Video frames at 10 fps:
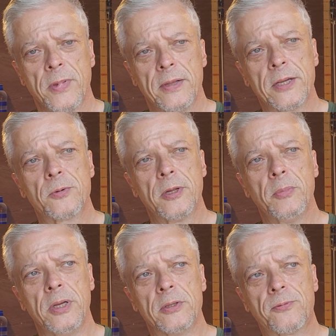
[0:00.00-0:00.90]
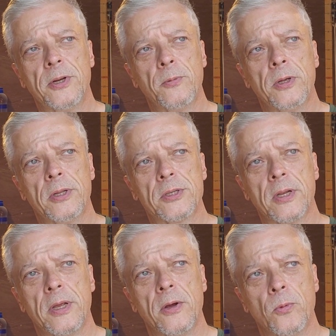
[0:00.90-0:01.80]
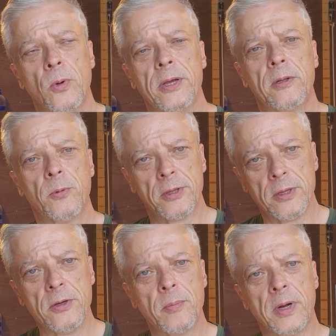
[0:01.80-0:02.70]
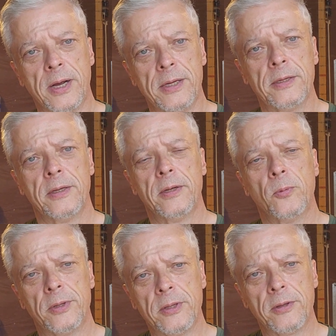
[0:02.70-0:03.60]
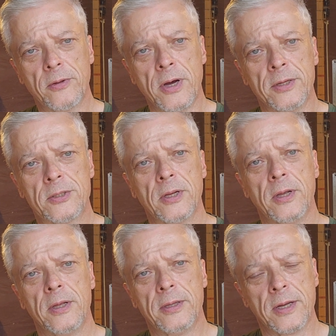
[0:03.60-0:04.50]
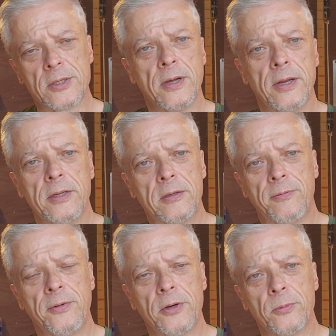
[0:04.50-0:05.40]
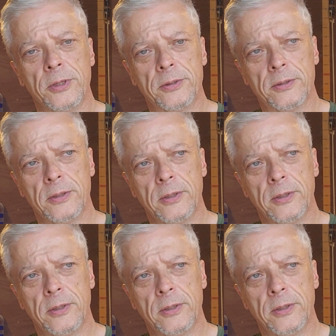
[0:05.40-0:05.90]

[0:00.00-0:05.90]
That's what it means. Free will is will within your mind, within thoughts, that is not interfered with.